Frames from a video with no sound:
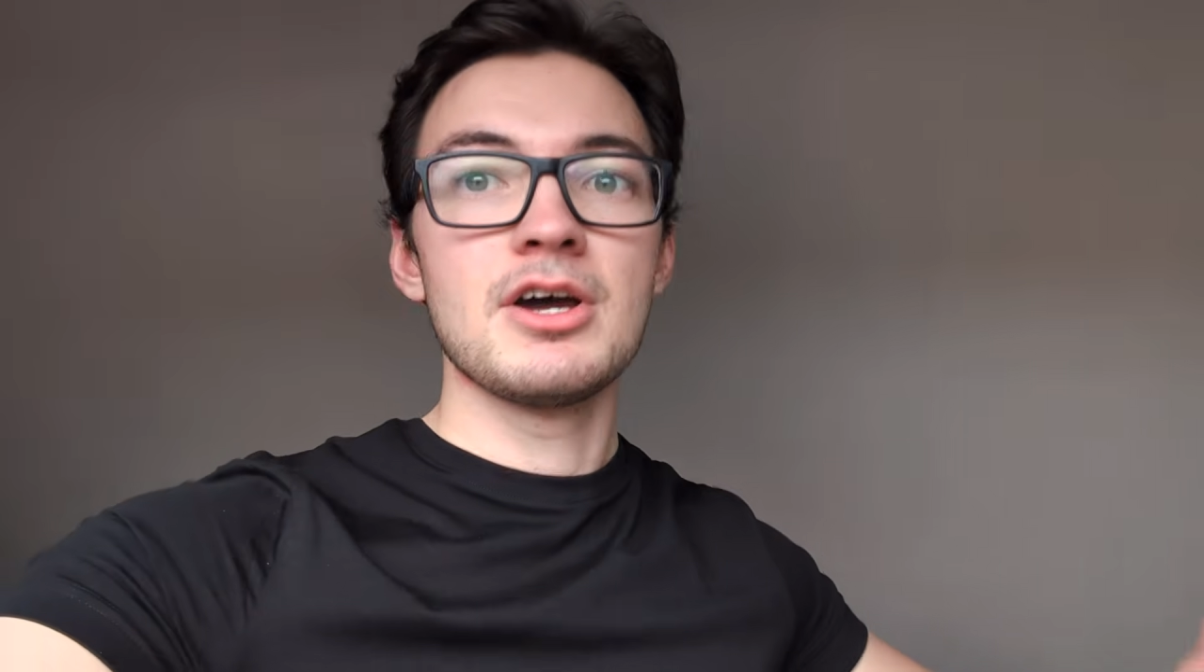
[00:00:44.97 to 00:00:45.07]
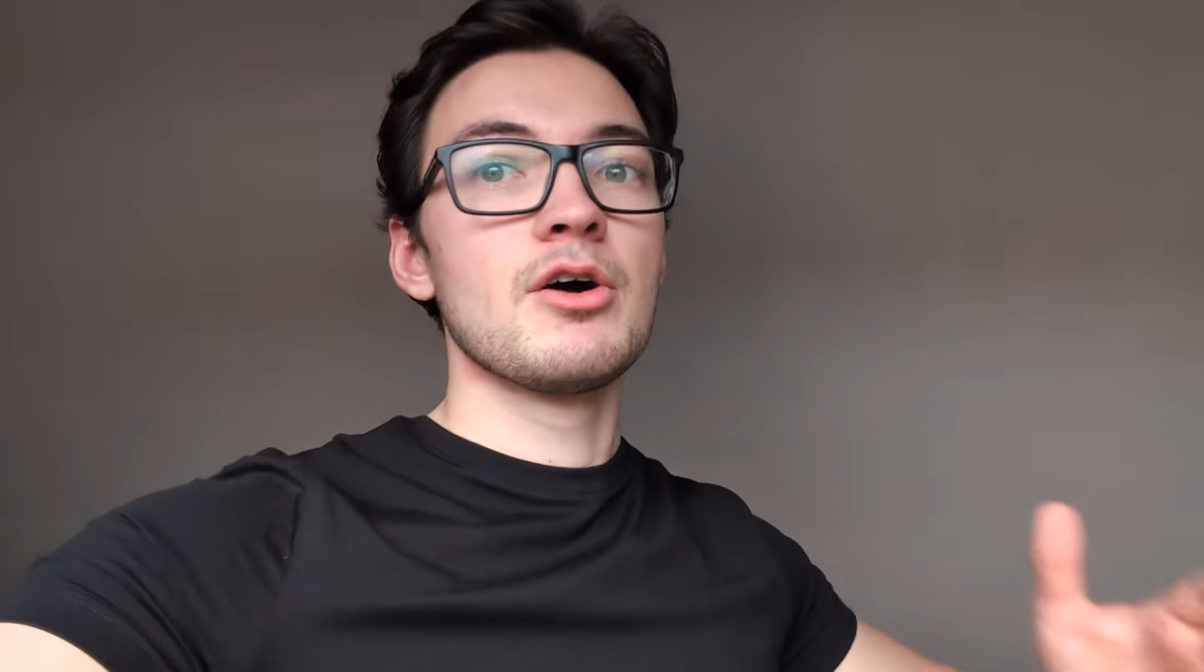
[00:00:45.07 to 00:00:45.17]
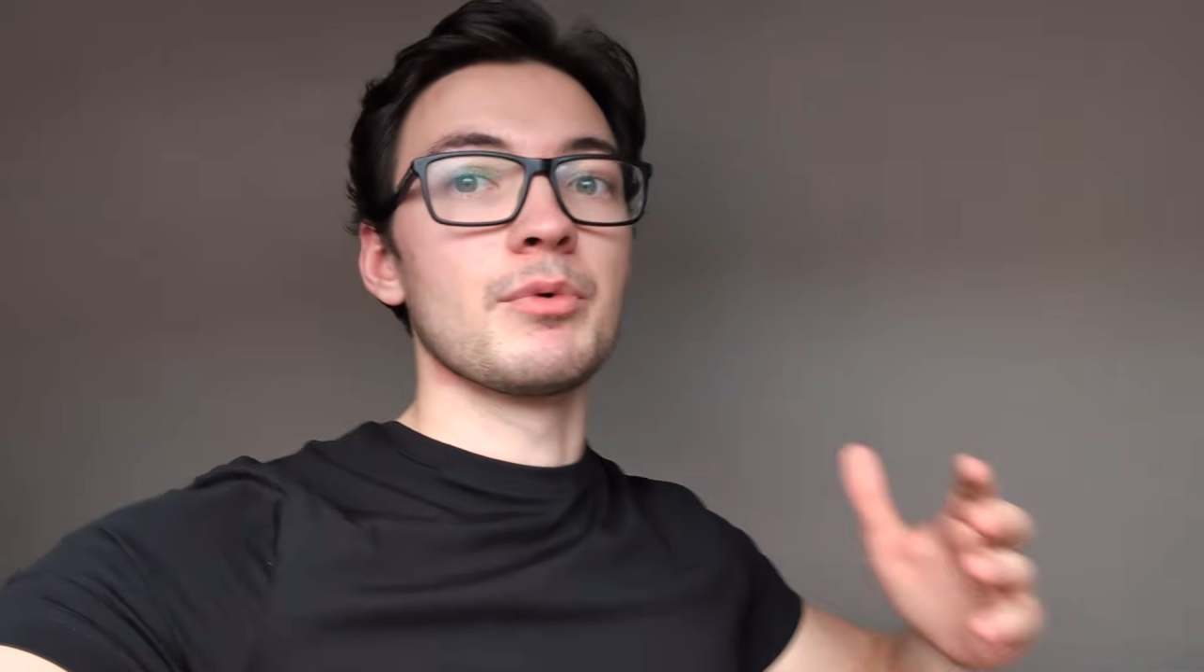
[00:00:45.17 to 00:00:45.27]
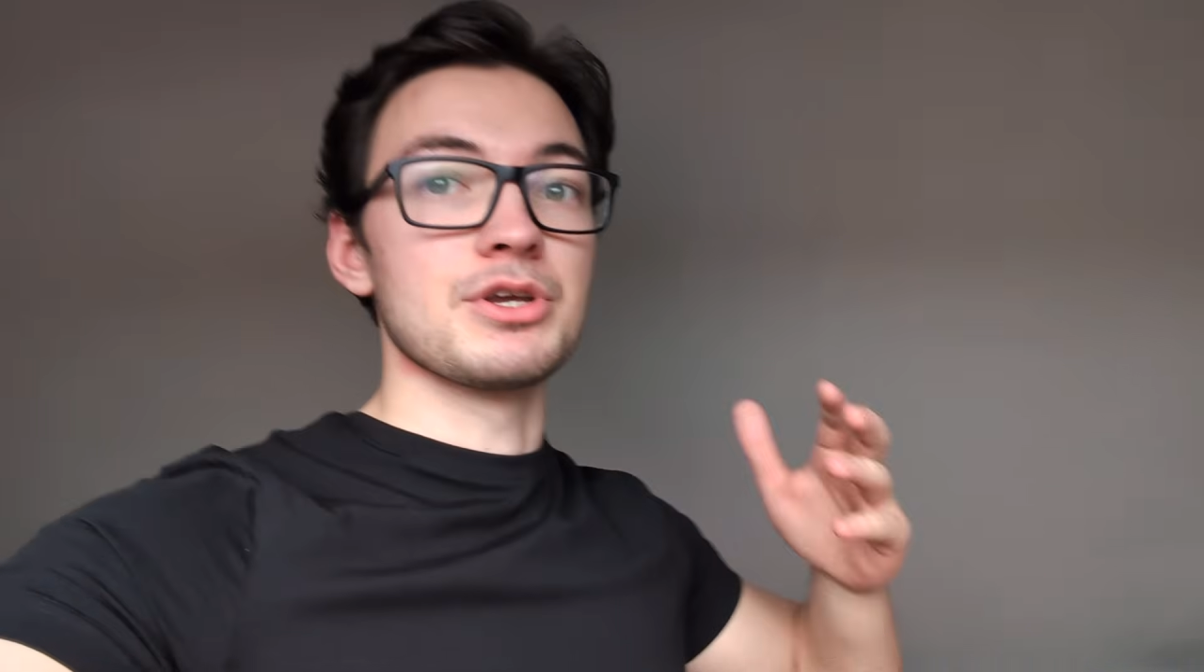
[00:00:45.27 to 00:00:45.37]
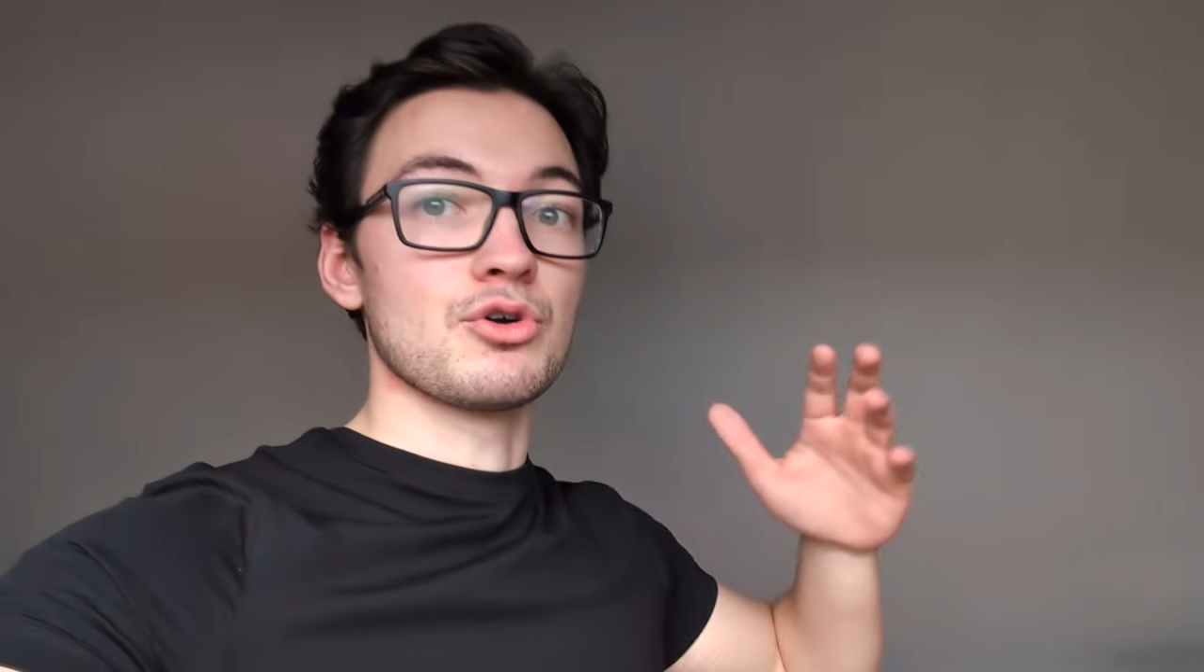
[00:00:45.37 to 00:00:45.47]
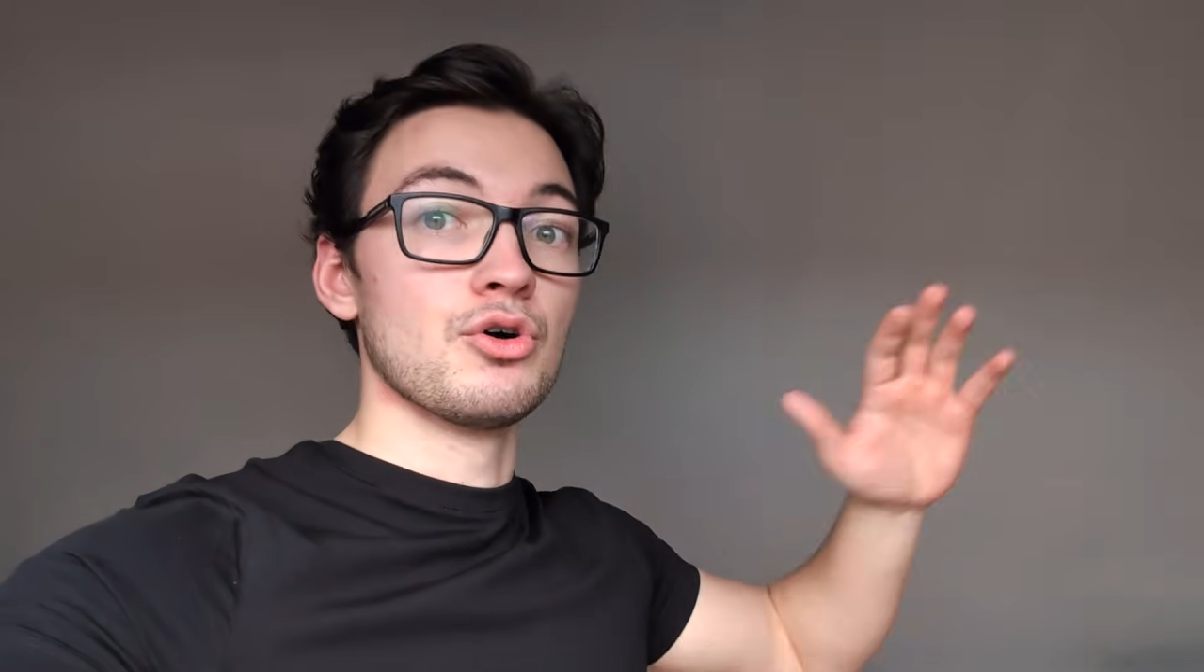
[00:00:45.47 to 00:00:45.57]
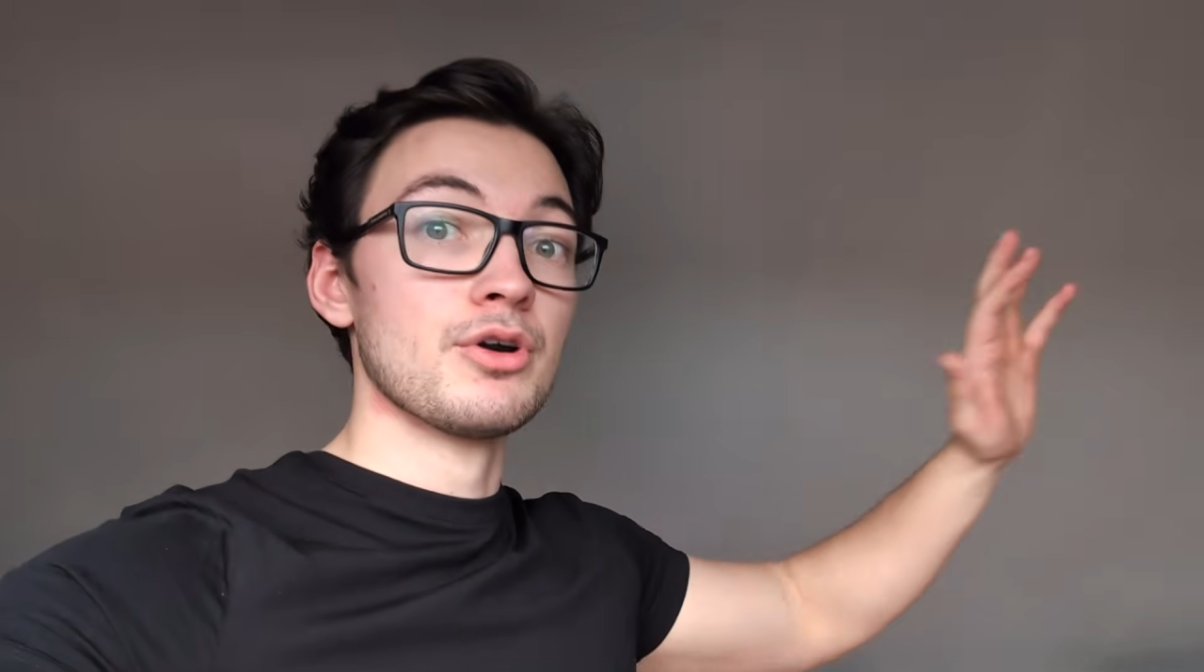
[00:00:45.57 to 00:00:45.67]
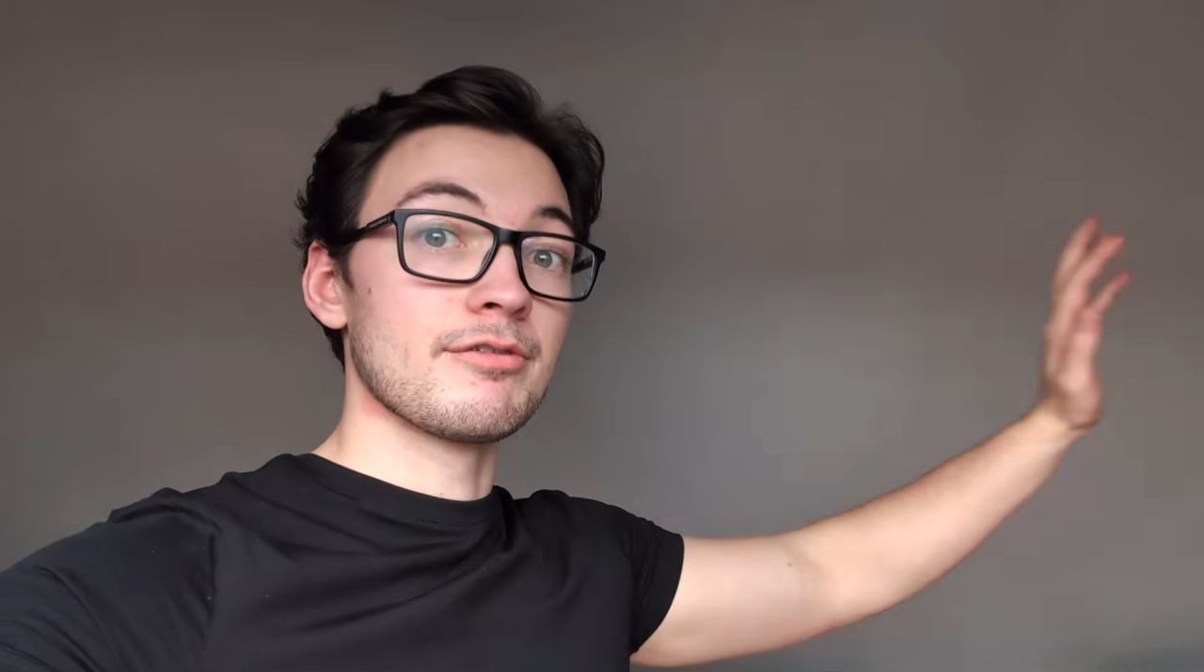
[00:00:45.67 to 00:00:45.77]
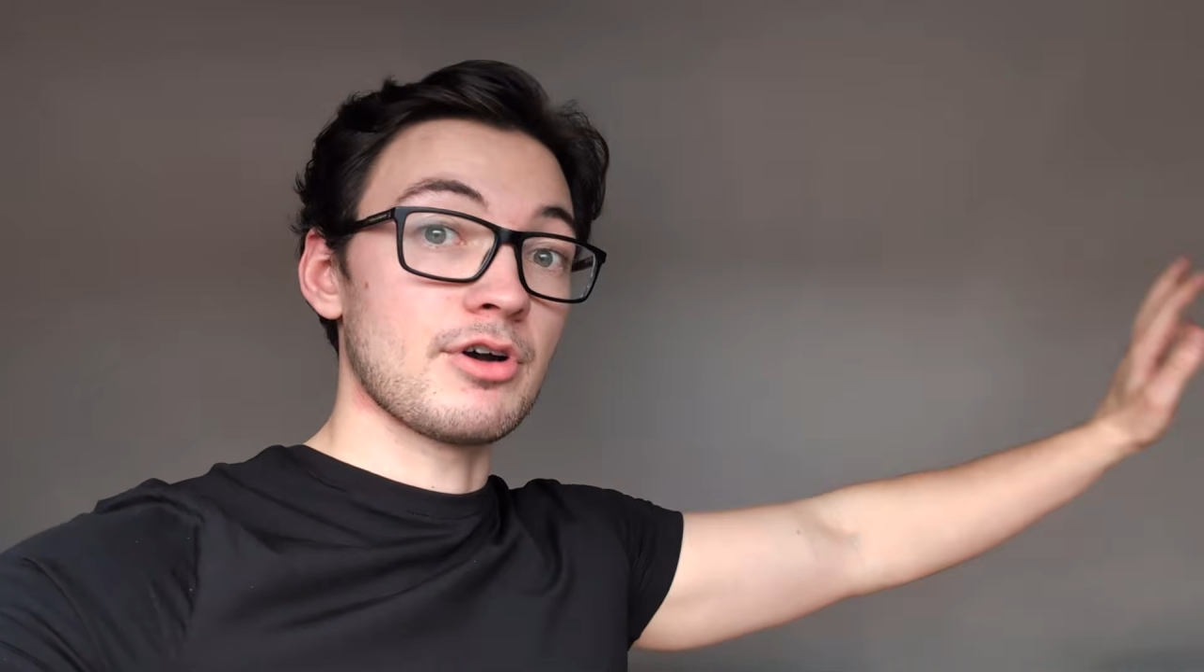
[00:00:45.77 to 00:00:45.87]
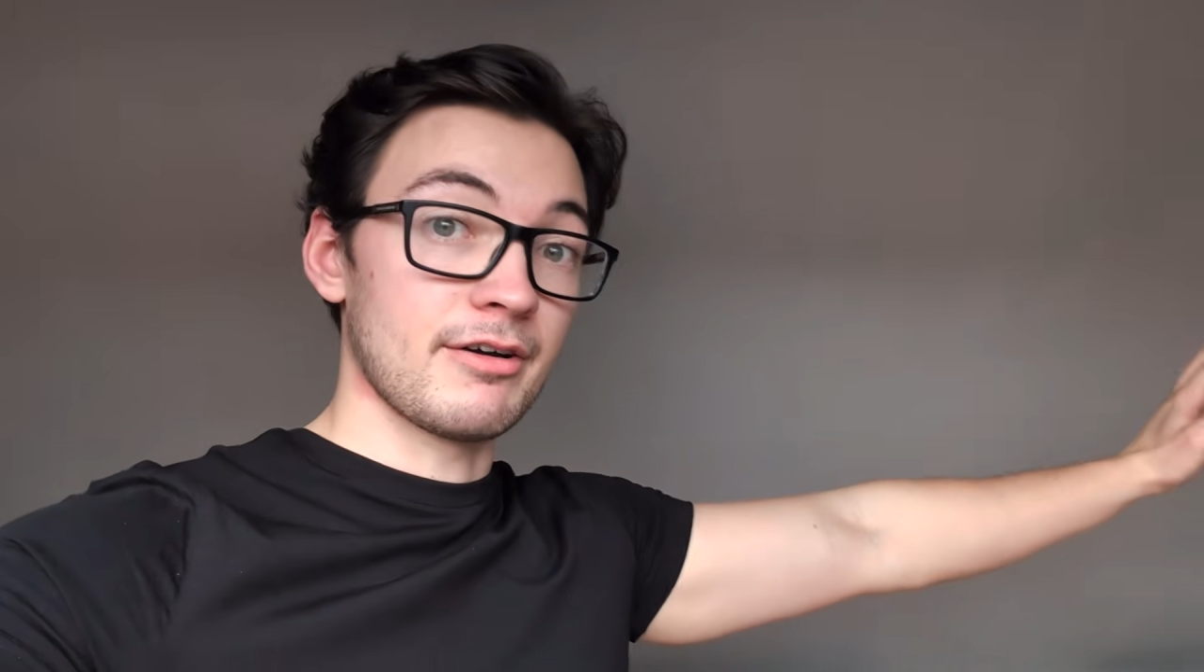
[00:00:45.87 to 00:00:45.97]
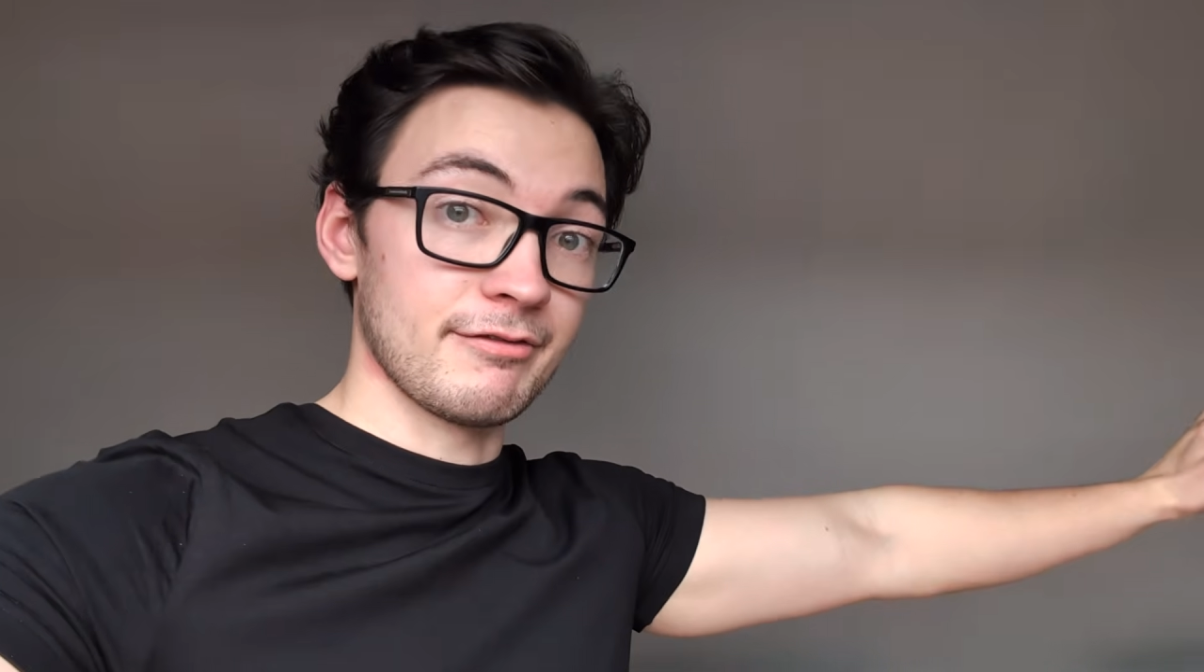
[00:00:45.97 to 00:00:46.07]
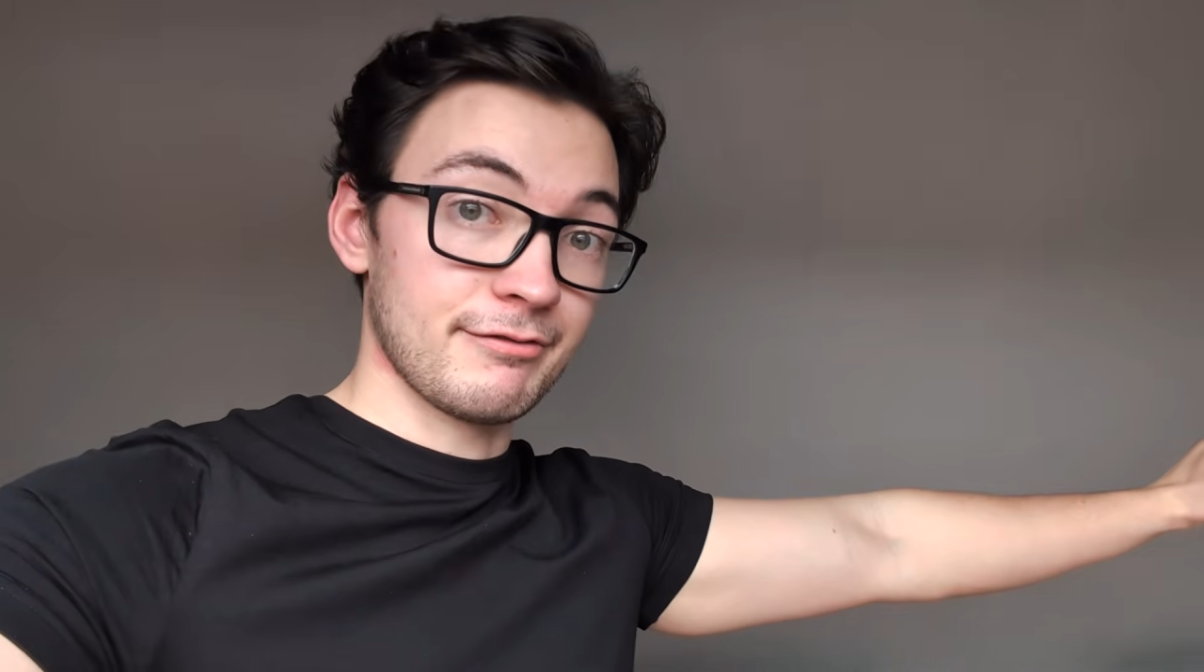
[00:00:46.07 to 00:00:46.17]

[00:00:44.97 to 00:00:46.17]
when you could have gotten